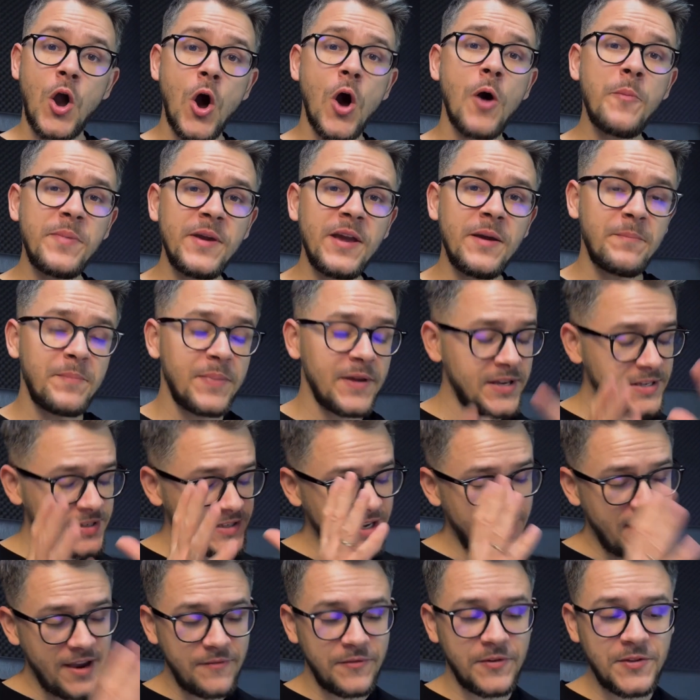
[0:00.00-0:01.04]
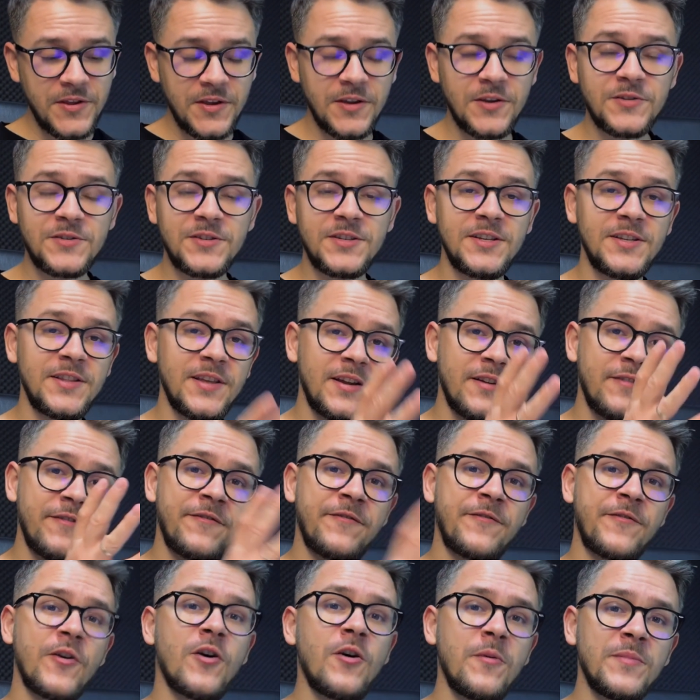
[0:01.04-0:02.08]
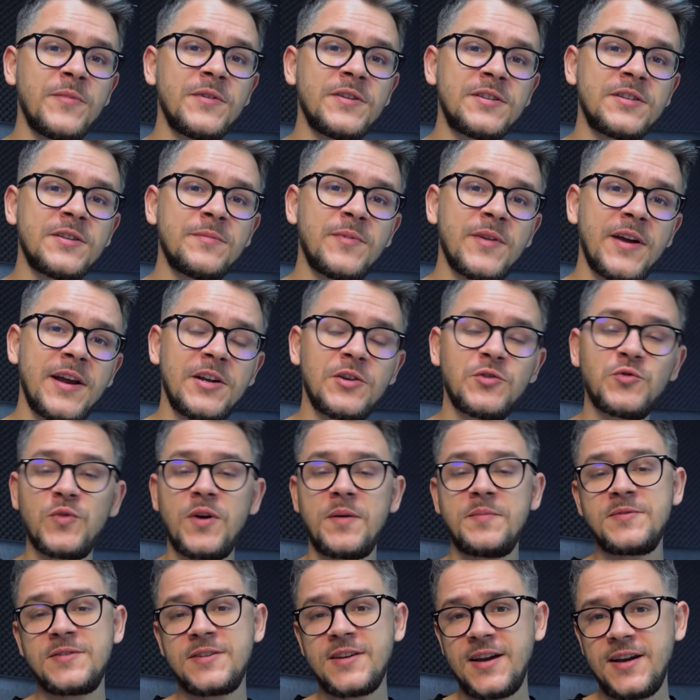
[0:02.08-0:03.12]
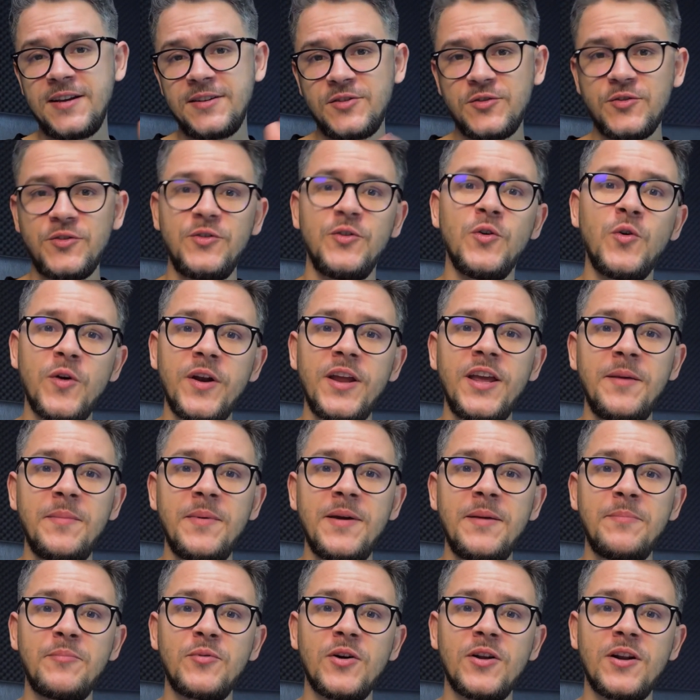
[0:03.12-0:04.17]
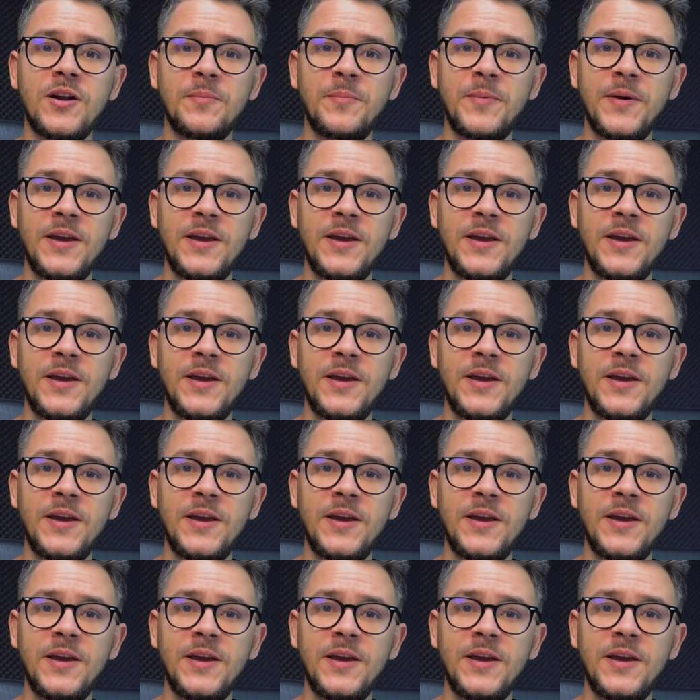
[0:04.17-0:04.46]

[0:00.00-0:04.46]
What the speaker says: copy and paste everything you see there from the supplier's website to your eBay product